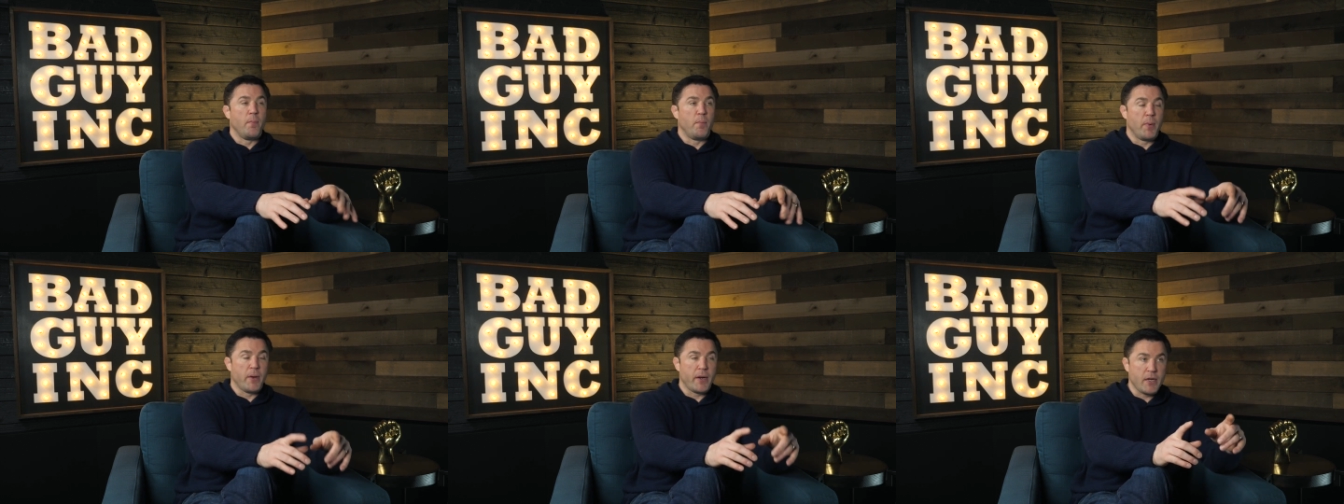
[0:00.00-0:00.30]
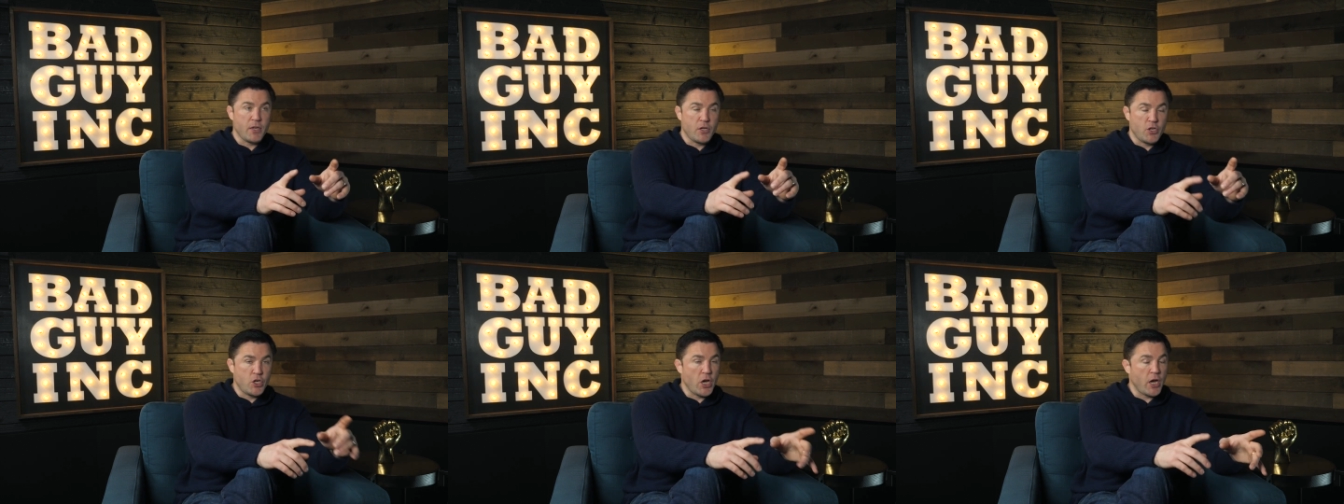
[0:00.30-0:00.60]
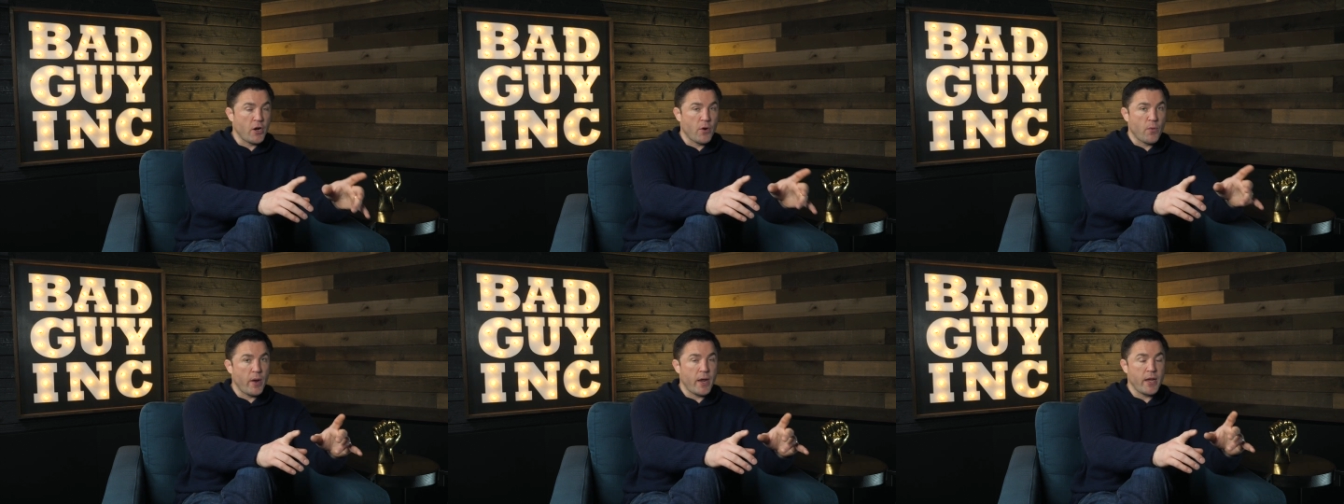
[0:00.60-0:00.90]
but it
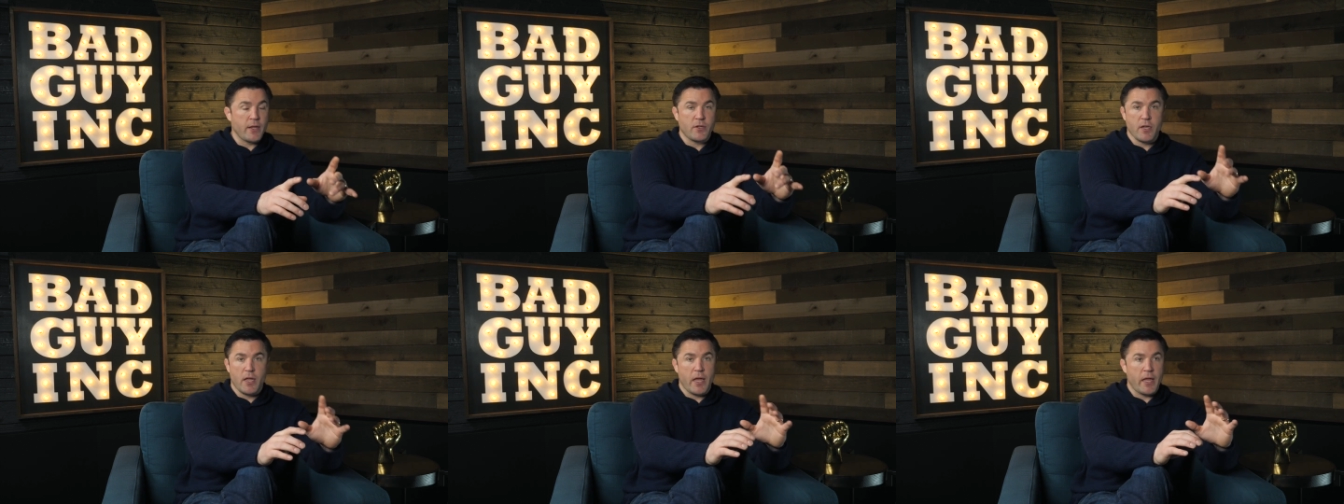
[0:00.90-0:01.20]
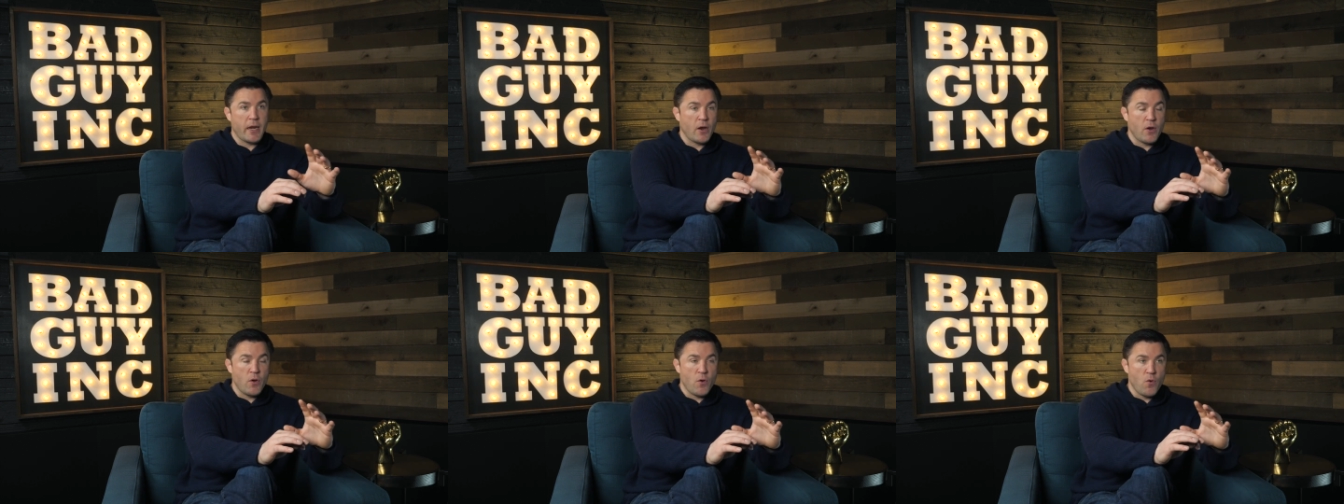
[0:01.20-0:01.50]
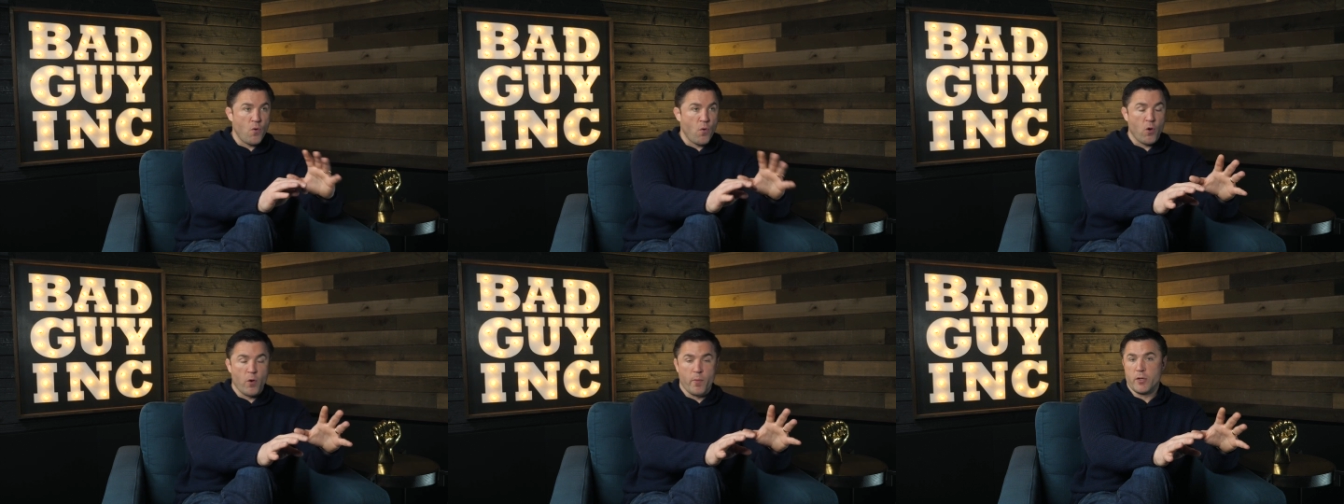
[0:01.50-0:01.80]
generates an
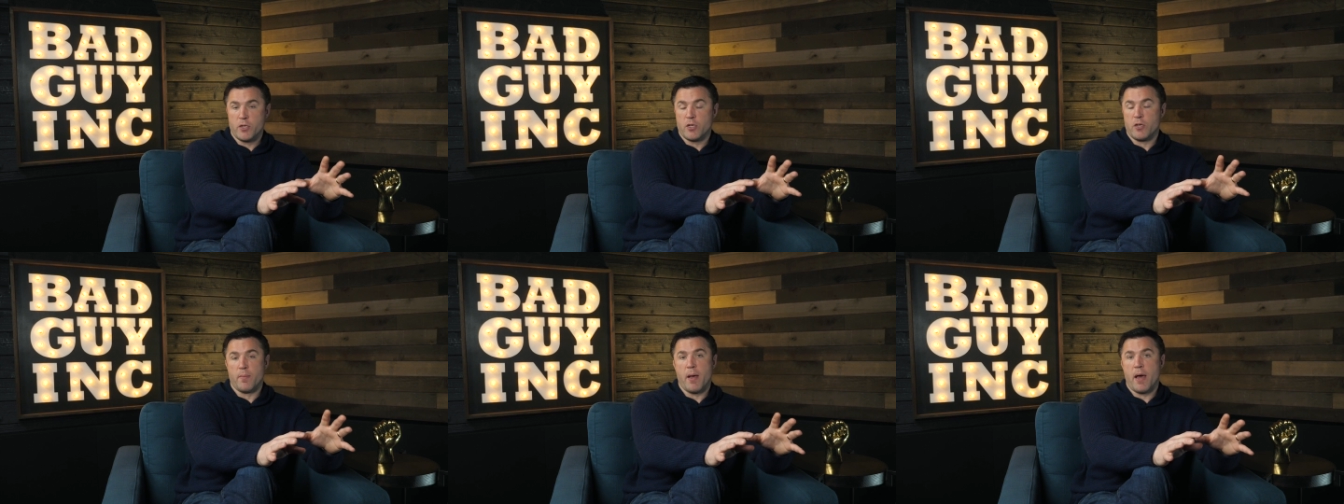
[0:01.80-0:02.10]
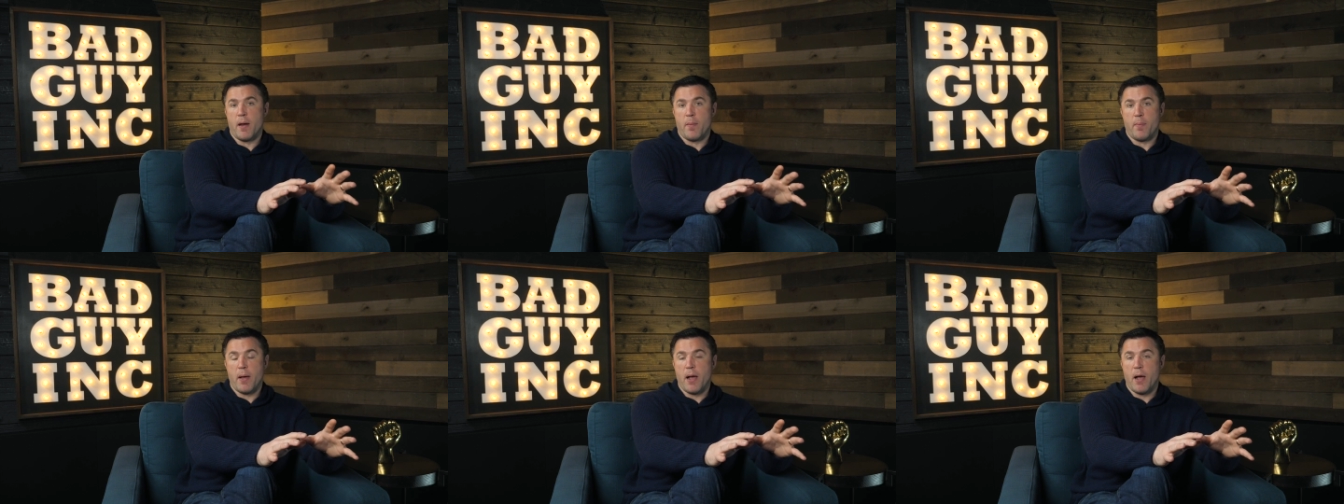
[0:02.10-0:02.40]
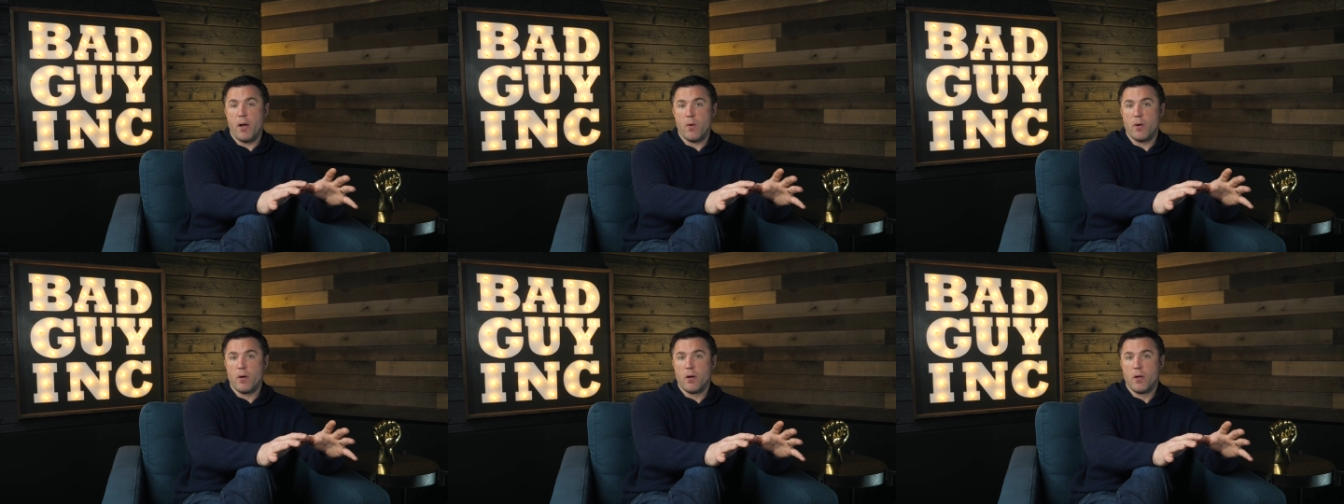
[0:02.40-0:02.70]
enormous amount of
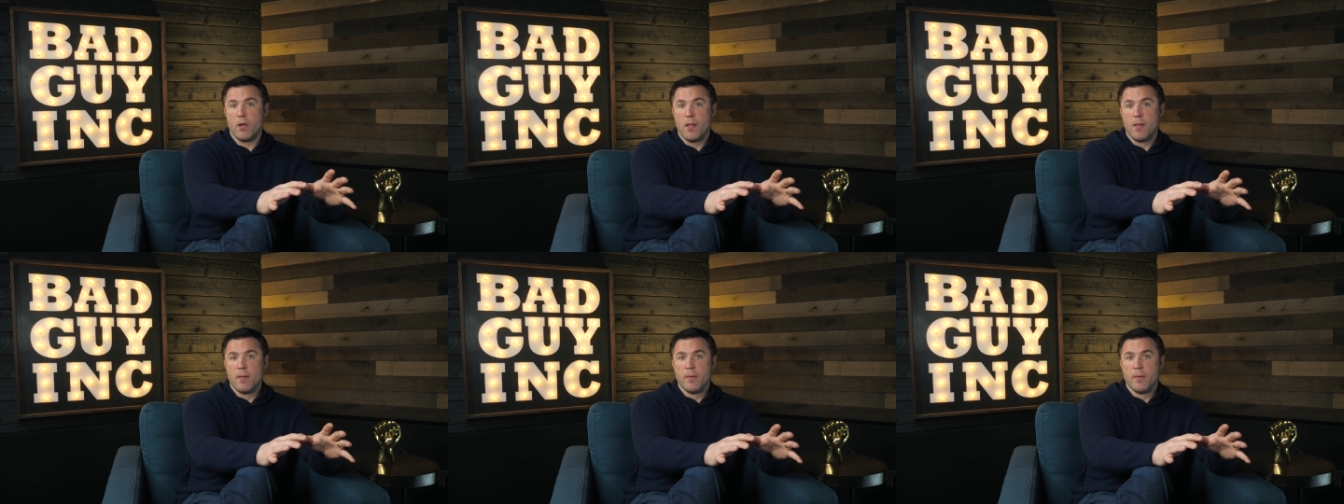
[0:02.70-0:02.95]
power.